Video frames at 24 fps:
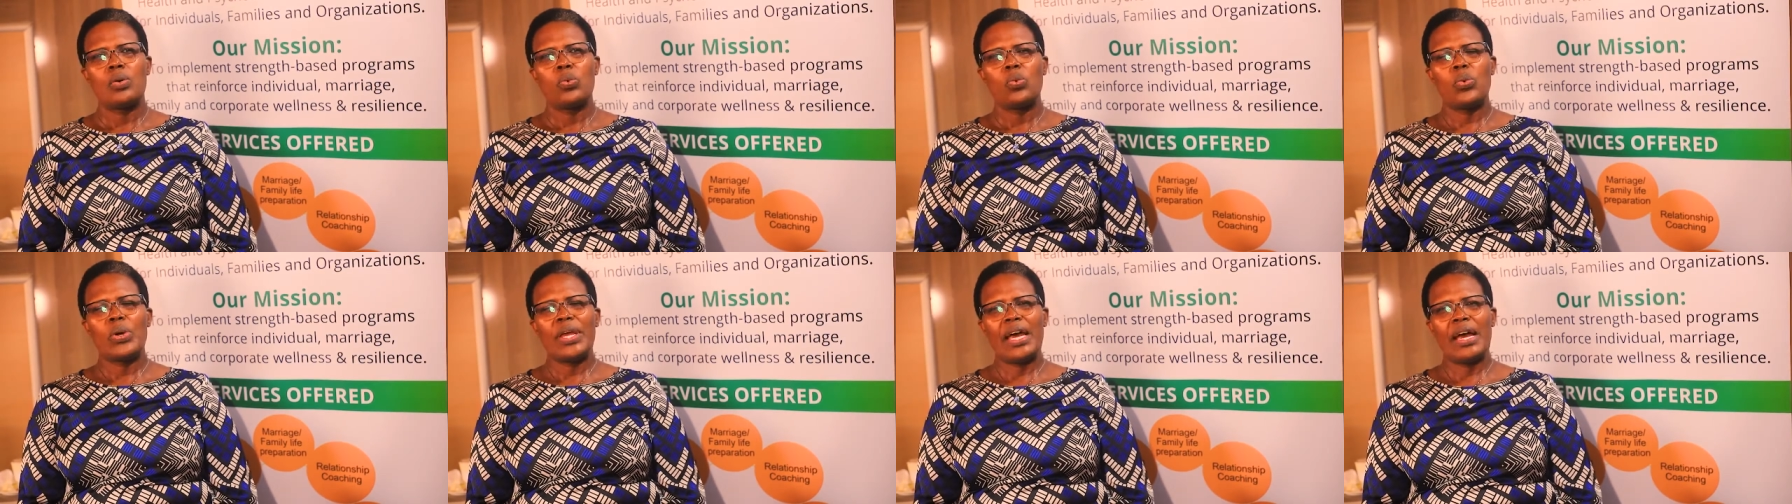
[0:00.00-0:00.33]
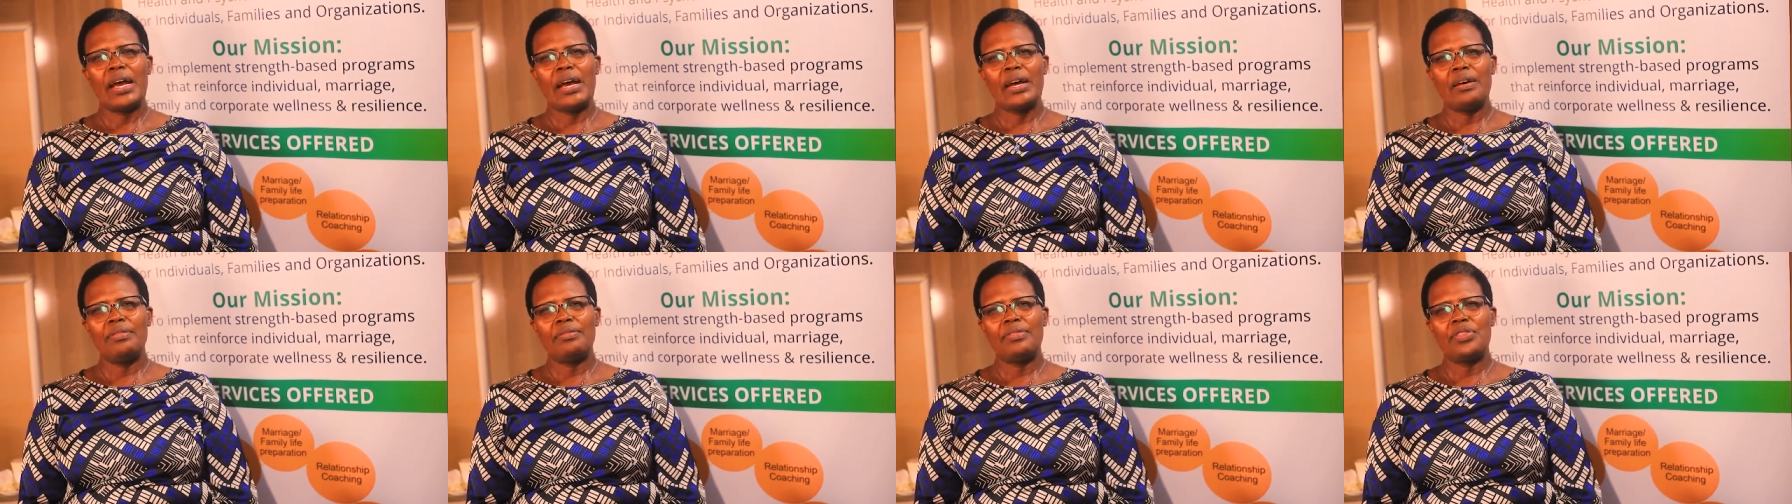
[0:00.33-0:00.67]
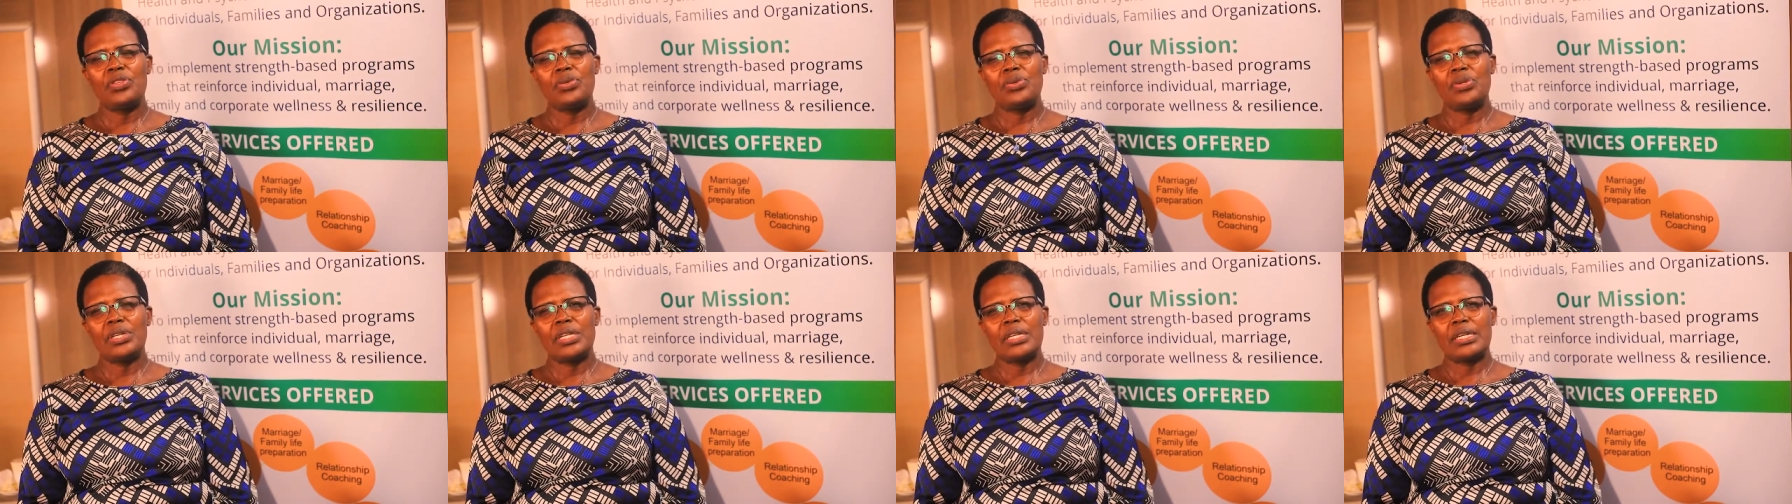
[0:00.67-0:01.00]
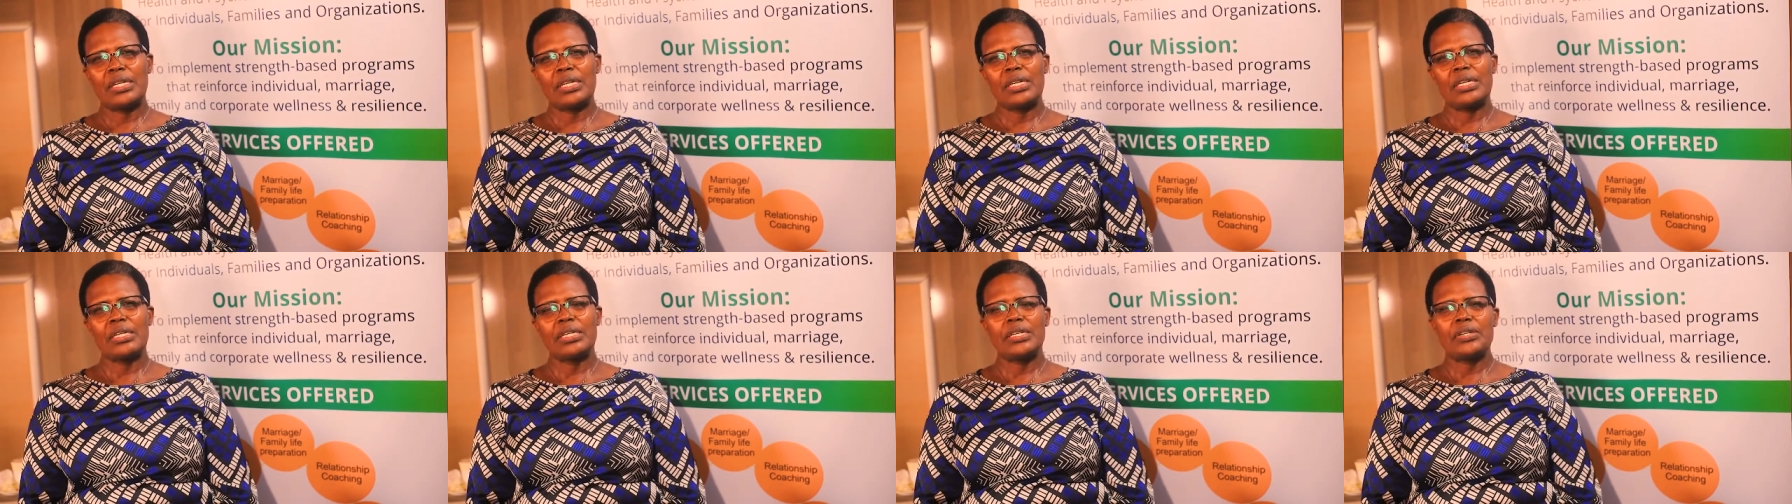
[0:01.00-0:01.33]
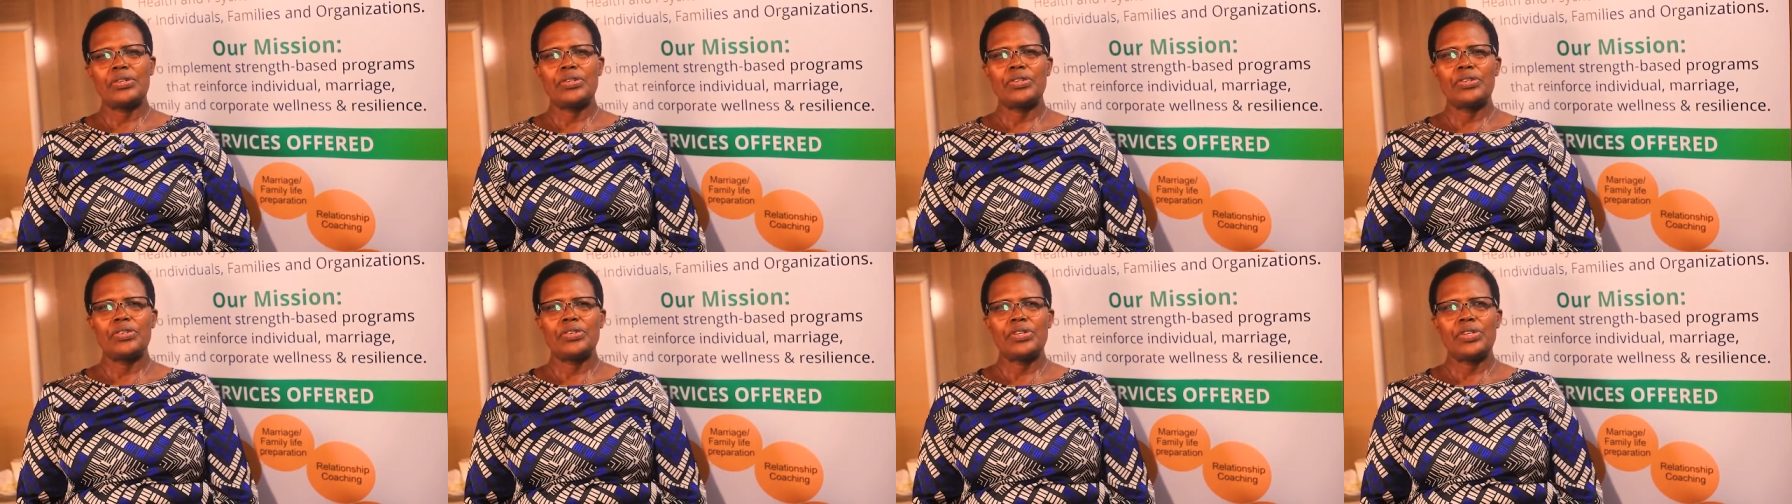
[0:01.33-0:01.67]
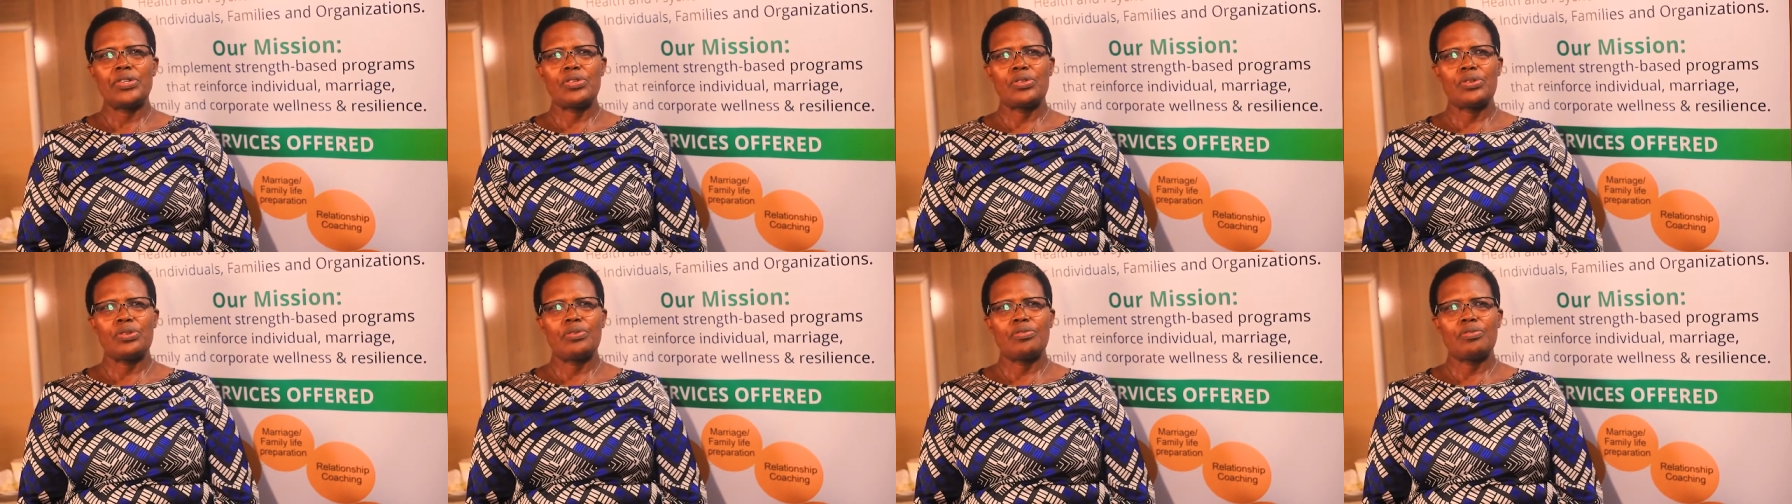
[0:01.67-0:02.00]
We have three
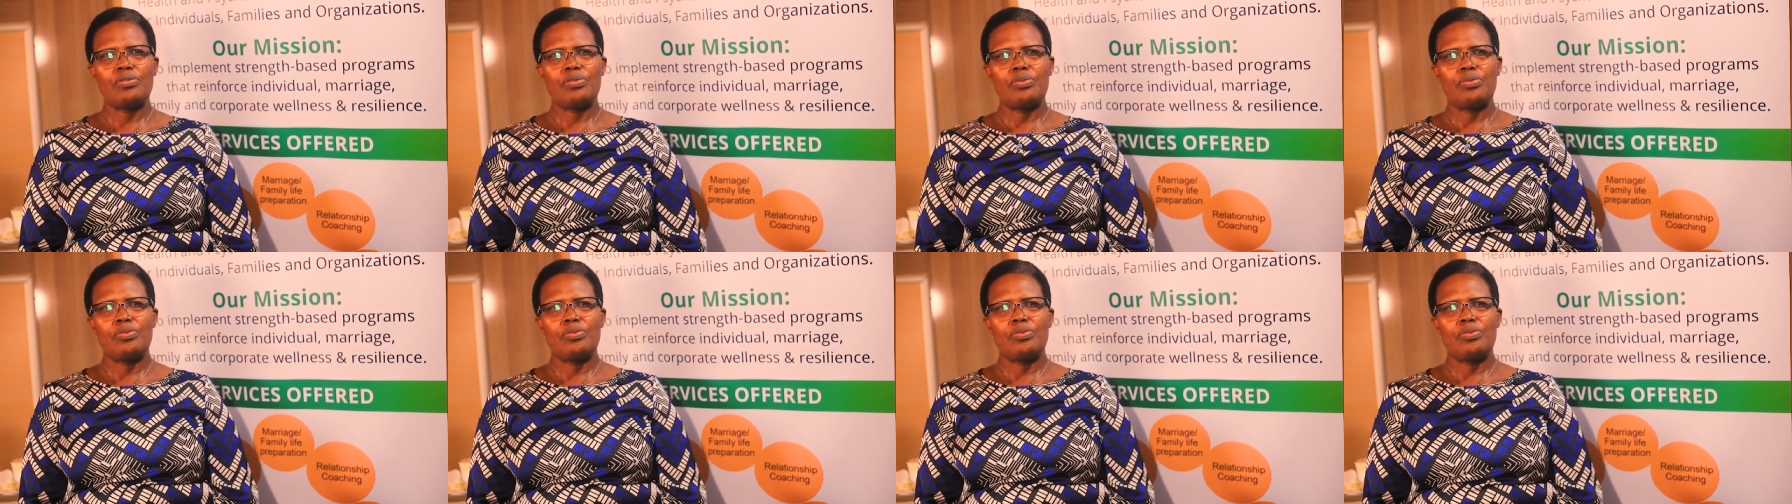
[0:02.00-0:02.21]
categories of